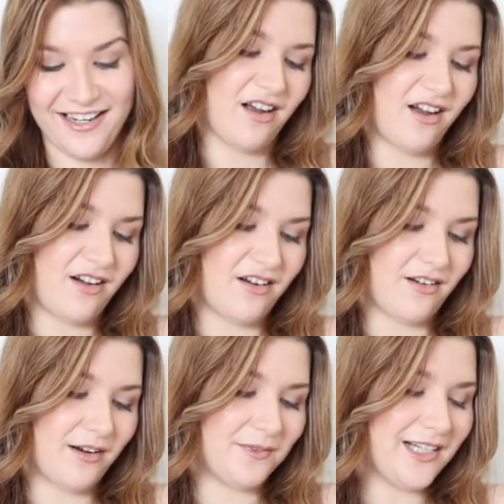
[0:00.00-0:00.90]

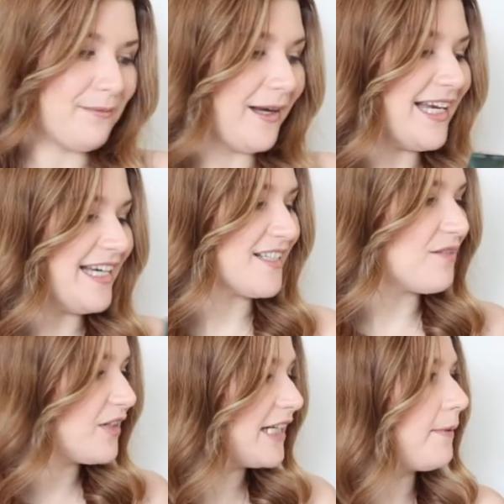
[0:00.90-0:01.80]
Oh, I'm really pleased.
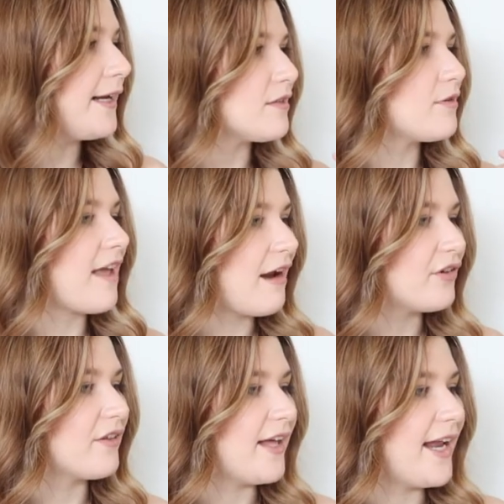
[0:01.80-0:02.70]
I'm really pleased with
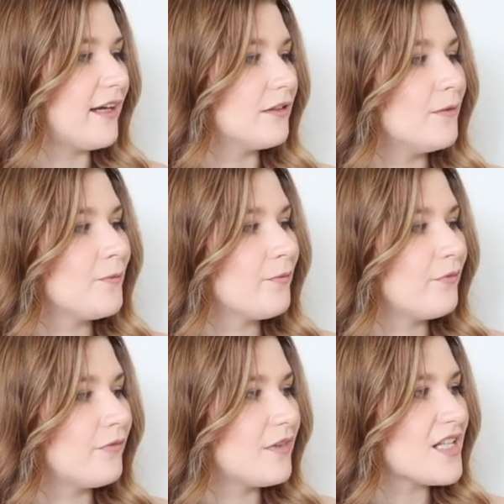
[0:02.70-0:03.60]
everything
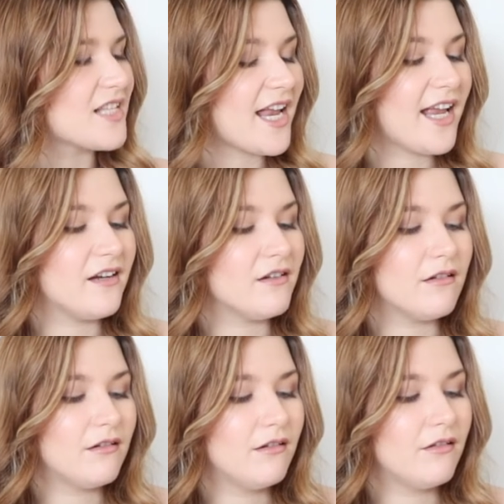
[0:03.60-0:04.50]
that's
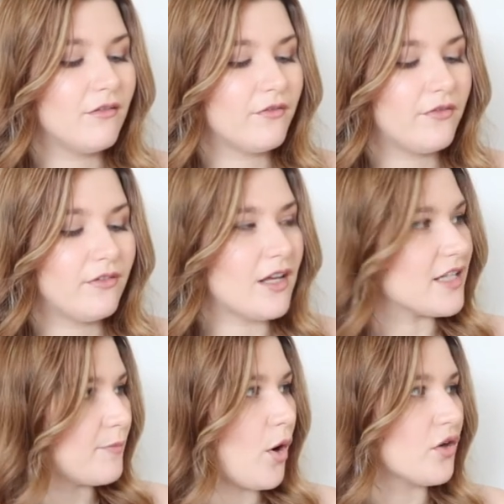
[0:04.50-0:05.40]
in
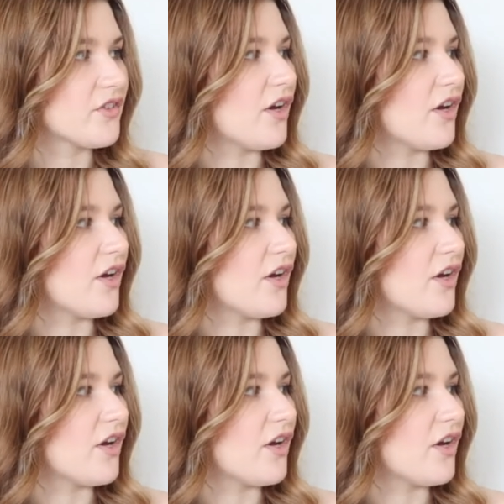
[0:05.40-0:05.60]
this box.